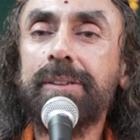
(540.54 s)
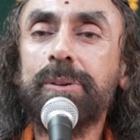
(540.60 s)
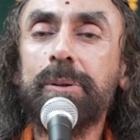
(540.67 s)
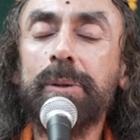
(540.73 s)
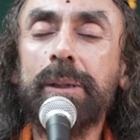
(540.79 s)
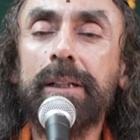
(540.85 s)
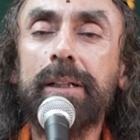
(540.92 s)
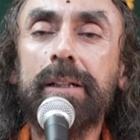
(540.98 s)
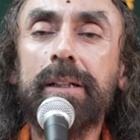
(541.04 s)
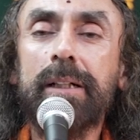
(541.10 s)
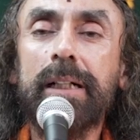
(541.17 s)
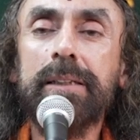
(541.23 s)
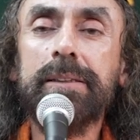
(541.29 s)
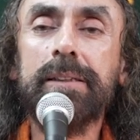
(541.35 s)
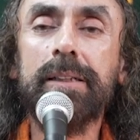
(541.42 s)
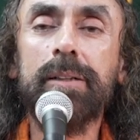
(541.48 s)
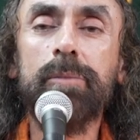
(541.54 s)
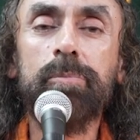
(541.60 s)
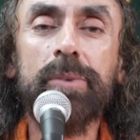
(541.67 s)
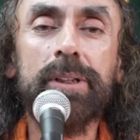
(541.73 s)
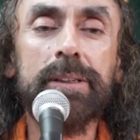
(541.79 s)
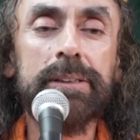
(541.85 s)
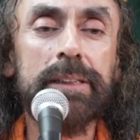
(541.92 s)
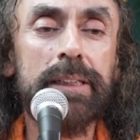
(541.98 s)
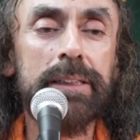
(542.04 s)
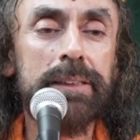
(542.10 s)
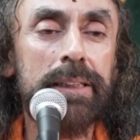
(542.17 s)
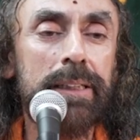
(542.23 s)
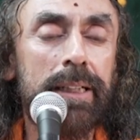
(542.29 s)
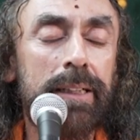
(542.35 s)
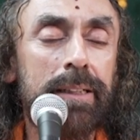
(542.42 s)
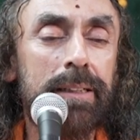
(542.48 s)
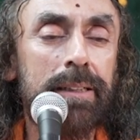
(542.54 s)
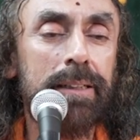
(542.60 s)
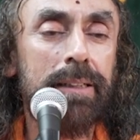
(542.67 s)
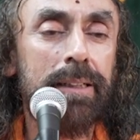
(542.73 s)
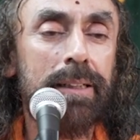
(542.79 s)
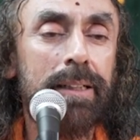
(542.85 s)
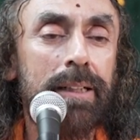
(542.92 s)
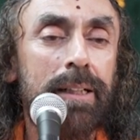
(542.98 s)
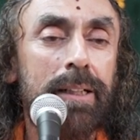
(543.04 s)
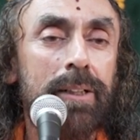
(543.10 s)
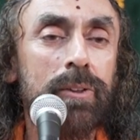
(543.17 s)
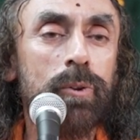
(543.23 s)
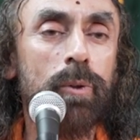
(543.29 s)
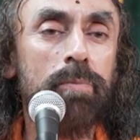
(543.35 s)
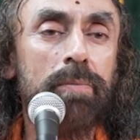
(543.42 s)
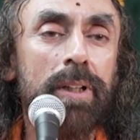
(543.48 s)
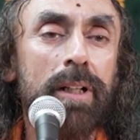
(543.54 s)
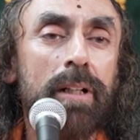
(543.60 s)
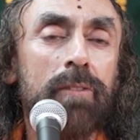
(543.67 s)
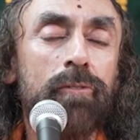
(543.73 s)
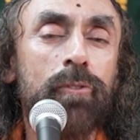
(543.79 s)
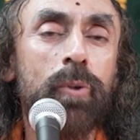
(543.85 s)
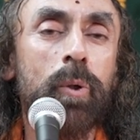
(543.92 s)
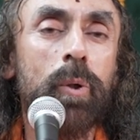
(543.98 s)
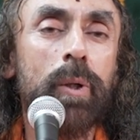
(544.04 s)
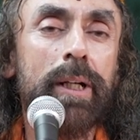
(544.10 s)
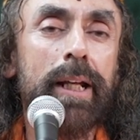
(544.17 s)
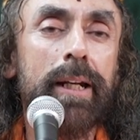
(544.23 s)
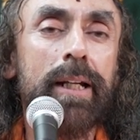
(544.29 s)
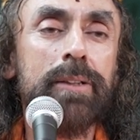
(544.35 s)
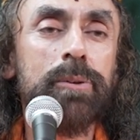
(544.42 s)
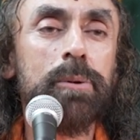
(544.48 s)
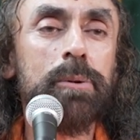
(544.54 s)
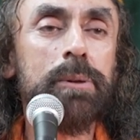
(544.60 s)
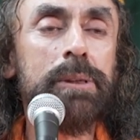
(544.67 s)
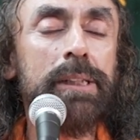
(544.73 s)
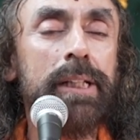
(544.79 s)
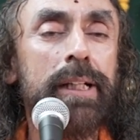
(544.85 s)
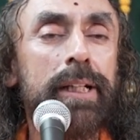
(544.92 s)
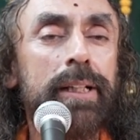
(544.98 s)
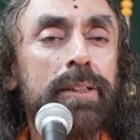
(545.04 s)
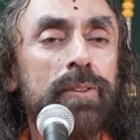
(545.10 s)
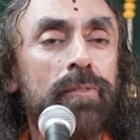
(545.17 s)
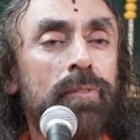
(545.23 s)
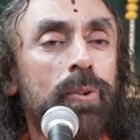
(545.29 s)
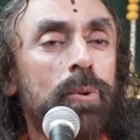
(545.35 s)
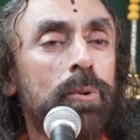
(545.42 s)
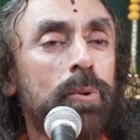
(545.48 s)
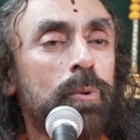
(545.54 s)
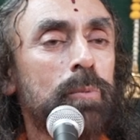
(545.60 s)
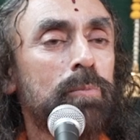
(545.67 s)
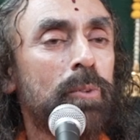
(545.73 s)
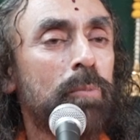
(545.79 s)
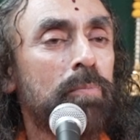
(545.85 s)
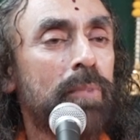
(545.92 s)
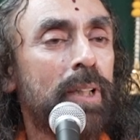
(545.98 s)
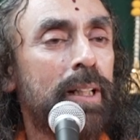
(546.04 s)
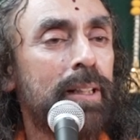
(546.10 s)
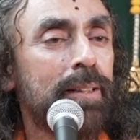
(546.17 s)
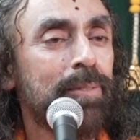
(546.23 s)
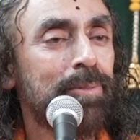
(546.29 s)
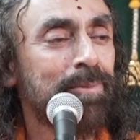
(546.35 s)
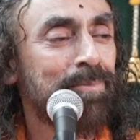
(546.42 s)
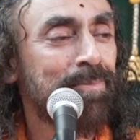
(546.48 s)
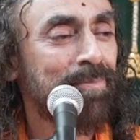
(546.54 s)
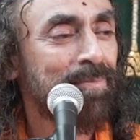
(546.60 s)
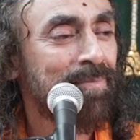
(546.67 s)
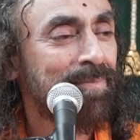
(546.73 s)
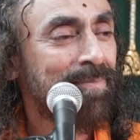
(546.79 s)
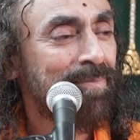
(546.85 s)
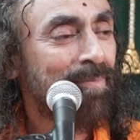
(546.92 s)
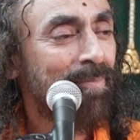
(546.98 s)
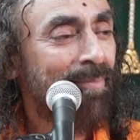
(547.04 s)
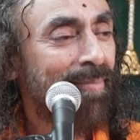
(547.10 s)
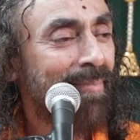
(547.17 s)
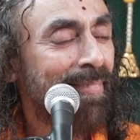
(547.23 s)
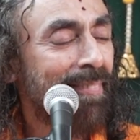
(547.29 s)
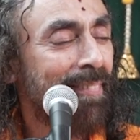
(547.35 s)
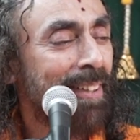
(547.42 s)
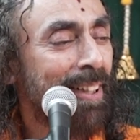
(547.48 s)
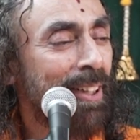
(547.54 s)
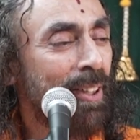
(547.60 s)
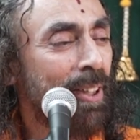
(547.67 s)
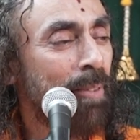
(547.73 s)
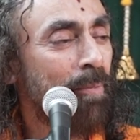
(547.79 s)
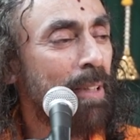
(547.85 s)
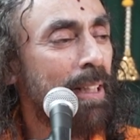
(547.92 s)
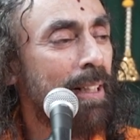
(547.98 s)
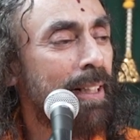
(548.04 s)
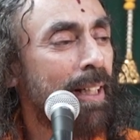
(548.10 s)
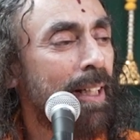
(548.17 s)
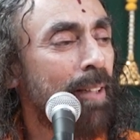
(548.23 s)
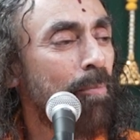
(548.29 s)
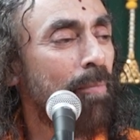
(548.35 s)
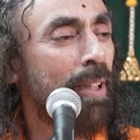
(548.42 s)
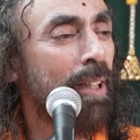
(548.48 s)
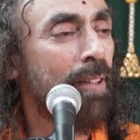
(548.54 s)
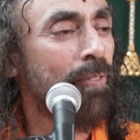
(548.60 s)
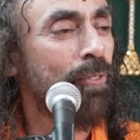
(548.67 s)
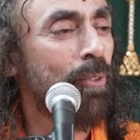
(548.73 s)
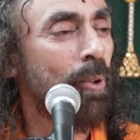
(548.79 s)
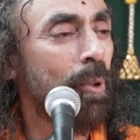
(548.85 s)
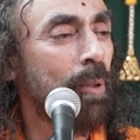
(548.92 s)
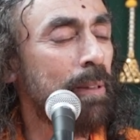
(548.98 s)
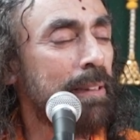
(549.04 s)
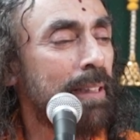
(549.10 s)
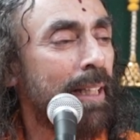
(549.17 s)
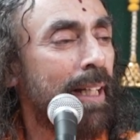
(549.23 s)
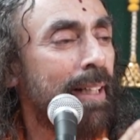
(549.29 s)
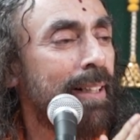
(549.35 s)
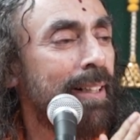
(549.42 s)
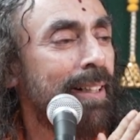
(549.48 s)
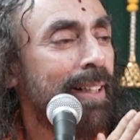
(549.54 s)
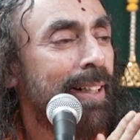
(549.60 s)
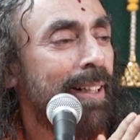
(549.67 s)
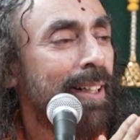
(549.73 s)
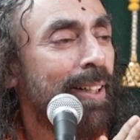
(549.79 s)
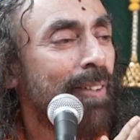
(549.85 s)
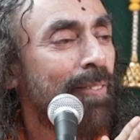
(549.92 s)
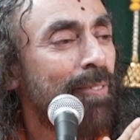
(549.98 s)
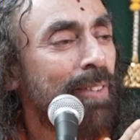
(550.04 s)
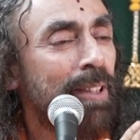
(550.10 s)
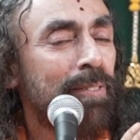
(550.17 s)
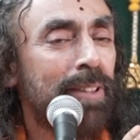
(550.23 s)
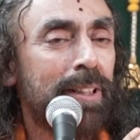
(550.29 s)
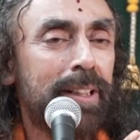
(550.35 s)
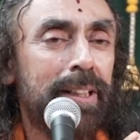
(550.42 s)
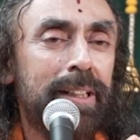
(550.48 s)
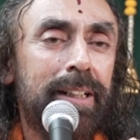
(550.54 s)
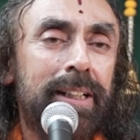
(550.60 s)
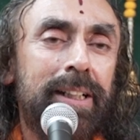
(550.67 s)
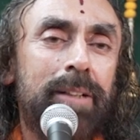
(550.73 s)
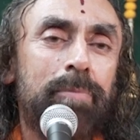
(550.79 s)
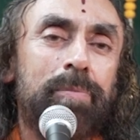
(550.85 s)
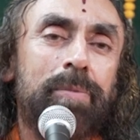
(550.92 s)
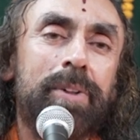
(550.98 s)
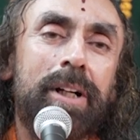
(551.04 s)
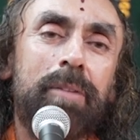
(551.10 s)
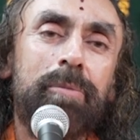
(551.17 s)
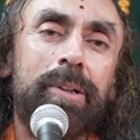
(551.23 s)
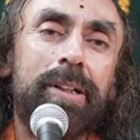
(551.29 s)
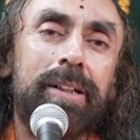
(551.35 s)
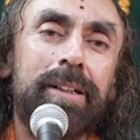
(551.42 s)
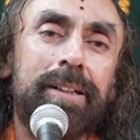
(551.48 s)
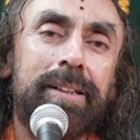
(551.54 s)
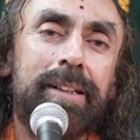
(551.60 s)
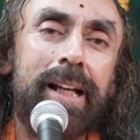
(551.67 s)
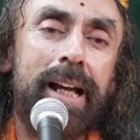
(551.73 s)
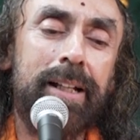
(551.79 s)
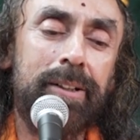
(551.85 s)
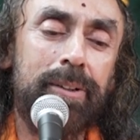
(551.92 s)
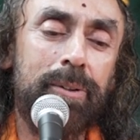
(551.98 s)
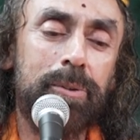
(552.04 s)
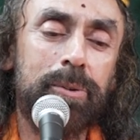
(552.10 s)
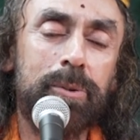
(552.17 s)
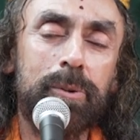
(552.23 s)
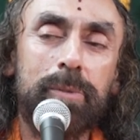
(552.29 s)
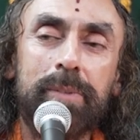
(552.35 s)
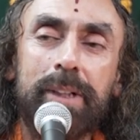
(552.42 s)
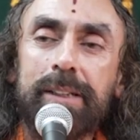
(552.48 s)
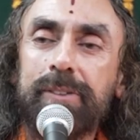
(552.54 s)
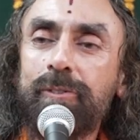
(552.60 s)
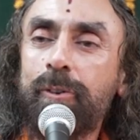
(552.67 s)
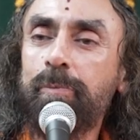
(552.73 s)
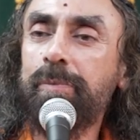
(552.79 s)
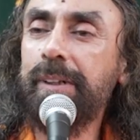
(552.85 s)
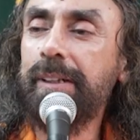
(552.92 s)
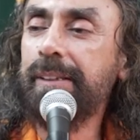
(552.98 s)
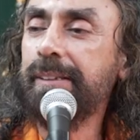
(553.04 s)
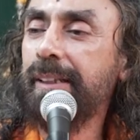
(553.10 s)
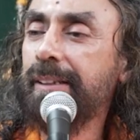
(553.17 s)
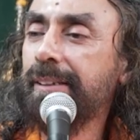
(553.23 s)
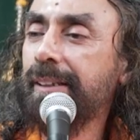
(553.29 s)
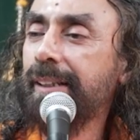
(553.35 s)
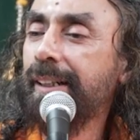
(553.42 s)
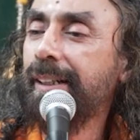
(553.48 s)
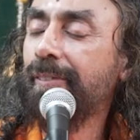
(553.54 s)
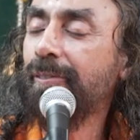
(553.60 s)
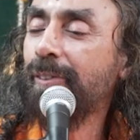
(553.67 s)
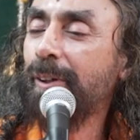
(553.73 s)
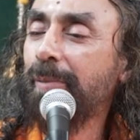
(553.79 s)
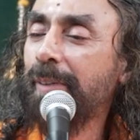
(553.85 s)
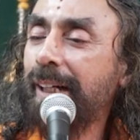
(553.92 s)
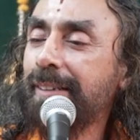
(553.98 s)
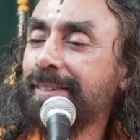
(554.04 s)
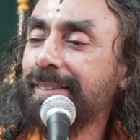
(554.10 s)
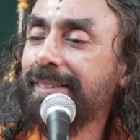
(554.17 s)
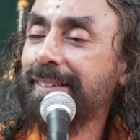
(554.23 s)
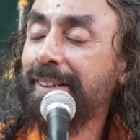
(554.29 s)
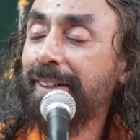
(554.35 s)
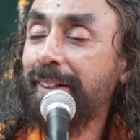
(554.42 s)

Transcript: showed interest in purchasing it. So Bill Ford and associates flew to Mumbai. In the meeting, Bill Ford said, we were in deep trouble. Thank you so much for purchasing it from us.